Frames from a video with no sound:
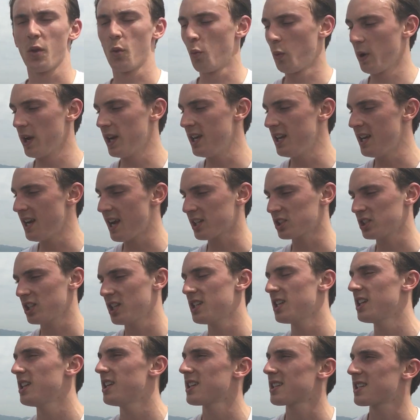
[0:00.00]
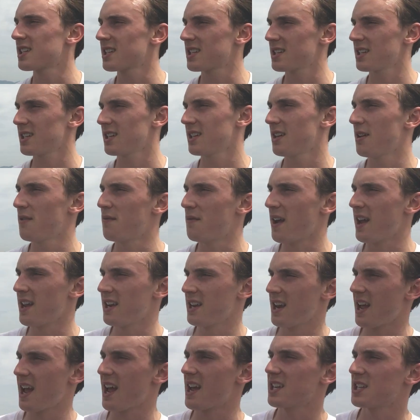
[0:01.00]
We actually did this
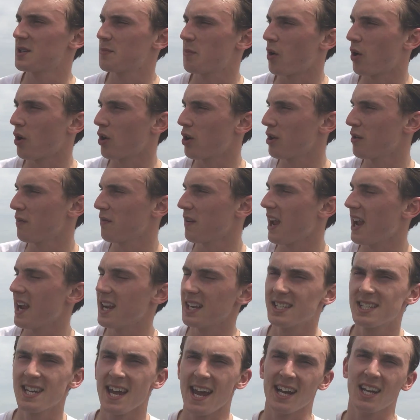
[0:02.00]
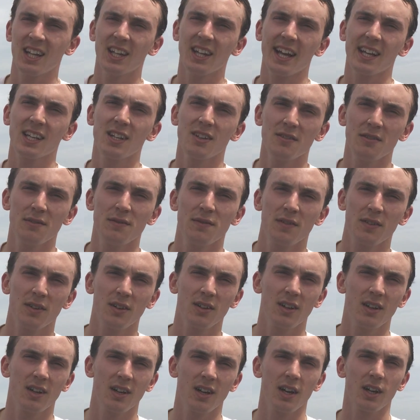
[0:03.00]
event as part of a tech elective
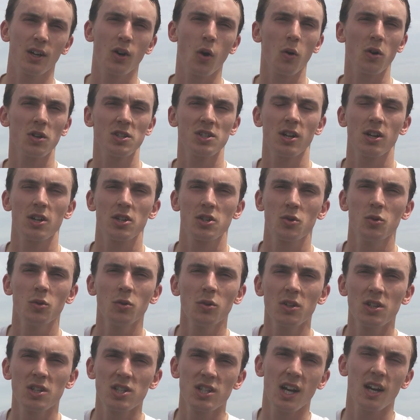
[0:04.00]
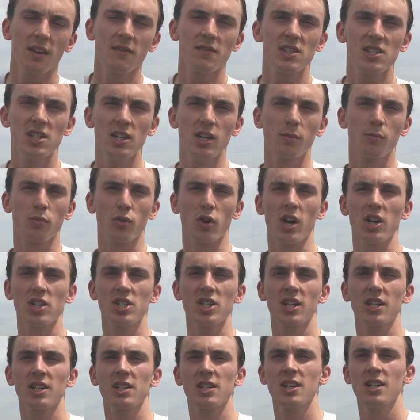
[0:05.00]
course at our school instead of a senior
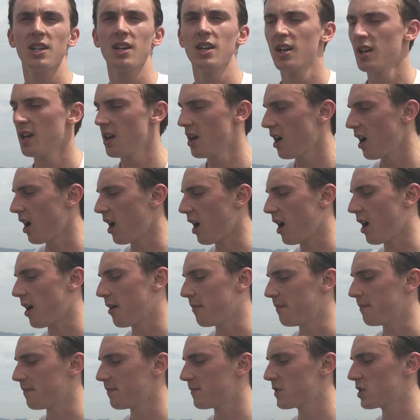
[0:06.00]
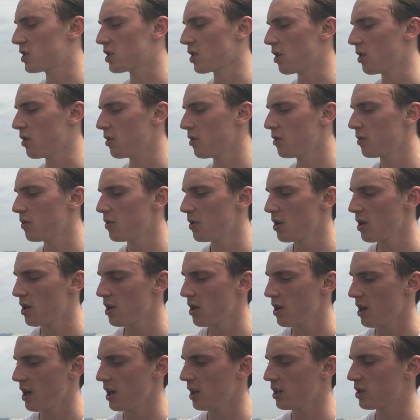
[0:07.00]
project. So
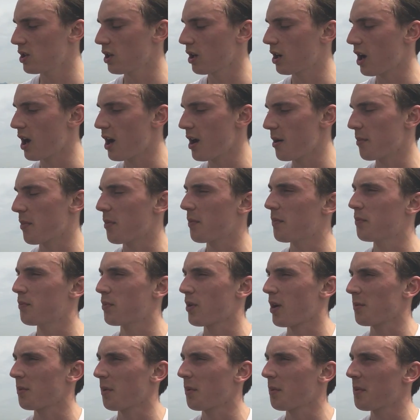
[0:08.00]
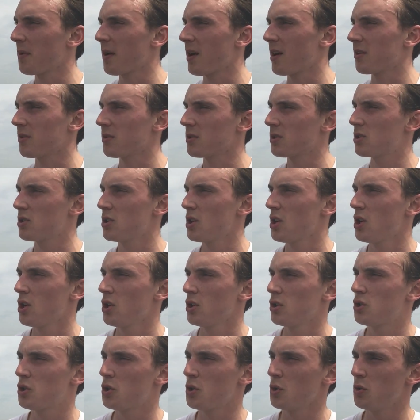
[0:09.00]
it took up probably about
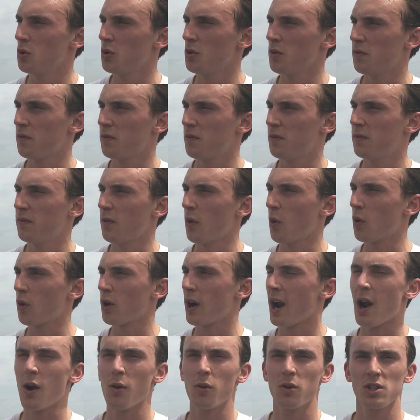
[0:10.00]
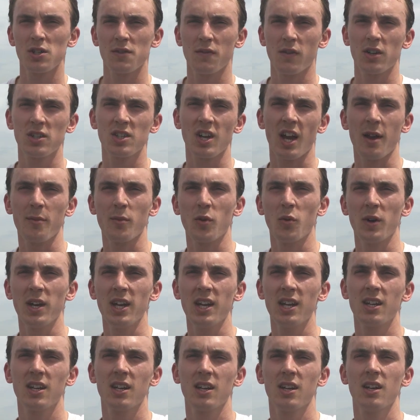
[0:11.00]
2 to 4 hours of our time a
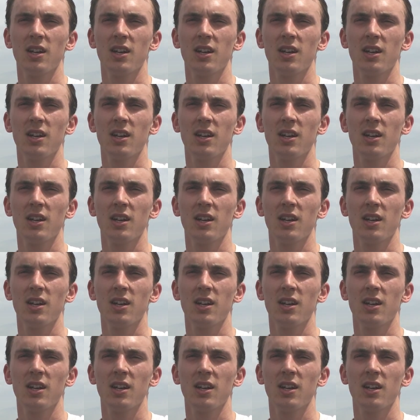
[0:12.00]
week.